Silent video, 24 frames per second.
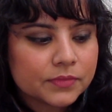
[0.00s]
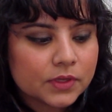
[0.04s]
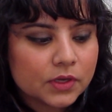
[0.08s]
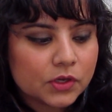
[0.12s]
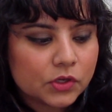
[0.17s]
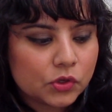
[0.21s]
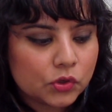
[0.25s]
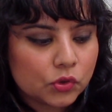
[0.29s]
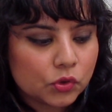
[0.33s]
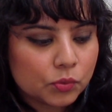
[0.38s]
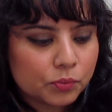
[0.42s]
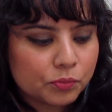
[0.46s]

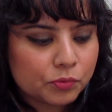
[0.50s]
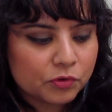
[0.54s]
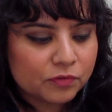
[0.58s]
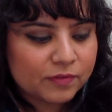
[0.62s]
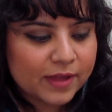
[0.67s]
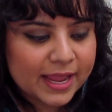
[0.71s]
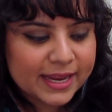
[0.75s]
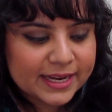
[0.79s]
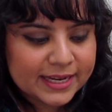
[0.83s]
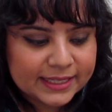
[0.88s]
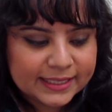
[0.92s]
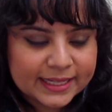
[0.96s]
you know,
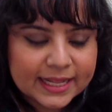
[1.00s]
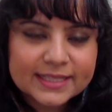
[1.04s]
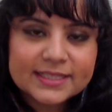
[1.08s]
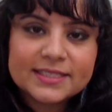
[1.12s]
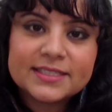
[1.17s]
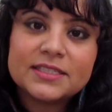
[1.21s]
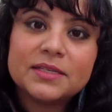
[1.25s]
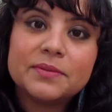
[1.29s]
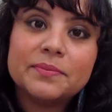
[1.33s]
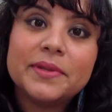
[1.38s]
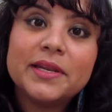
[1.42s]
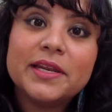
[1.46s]
providing that
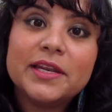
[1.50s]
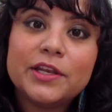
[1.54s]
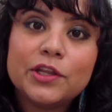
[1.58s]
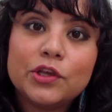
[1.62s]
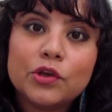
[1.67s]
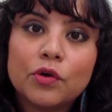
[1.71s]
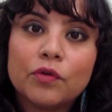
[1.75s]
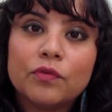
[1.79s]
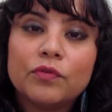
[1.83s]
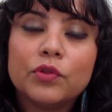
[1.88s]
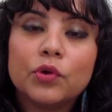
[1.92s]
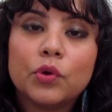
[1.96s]
stability
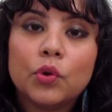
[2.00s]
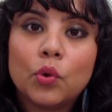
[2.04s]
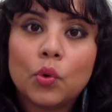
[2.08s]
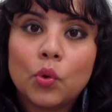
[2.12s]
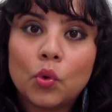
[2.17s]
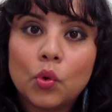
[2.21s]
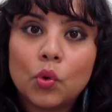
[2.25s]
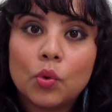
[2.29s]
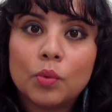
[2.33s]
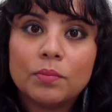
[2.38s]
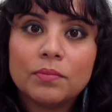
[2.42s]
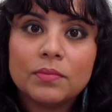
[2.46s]
of the
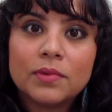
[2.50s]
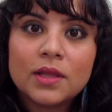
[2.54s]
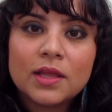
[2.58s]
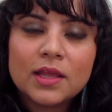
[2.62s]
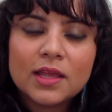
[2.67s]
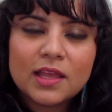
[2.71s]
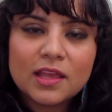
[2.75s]
home